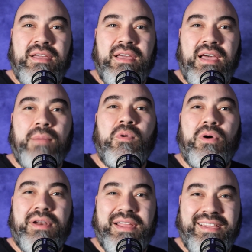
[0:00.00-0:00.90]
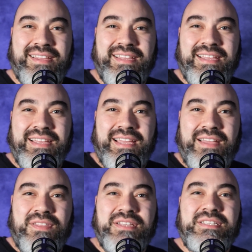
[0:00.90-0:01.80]
I'm Jorge,
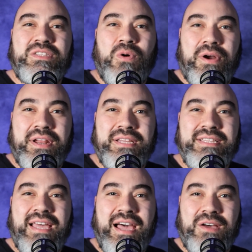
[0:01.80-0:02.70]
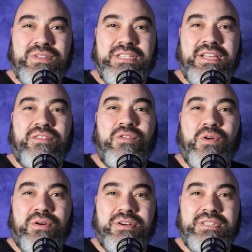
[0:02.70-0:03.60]
and this is Jorge's House of
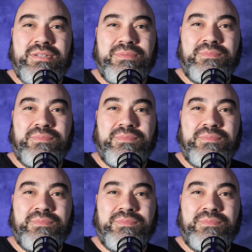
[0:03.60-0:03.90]
Horrors.